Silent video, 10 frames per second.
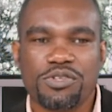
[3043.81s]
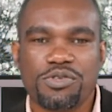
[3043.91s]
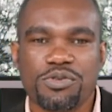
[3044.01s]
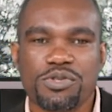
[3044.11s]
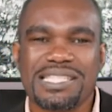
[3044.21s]

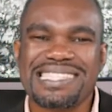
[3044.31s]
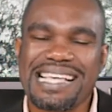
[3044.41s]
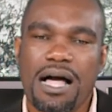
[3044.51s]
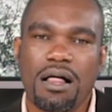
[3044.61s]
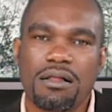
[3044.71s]
to
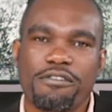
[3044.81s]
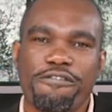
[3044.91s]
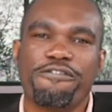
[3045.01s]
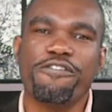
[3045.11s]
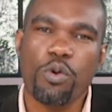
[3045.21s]
sell
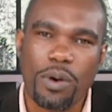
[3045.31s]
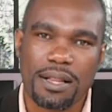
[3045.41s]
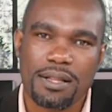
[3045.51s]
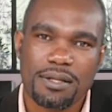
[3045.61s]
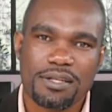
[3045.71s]

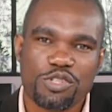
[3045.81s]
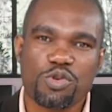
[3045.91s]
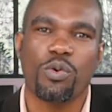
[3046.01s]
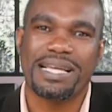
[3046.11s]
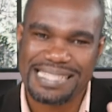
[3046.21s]
fuel to
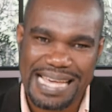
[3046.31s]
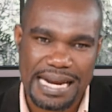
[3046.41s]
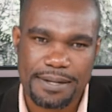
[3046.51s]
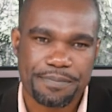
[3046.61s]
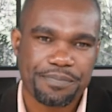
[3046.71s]
Wedzera.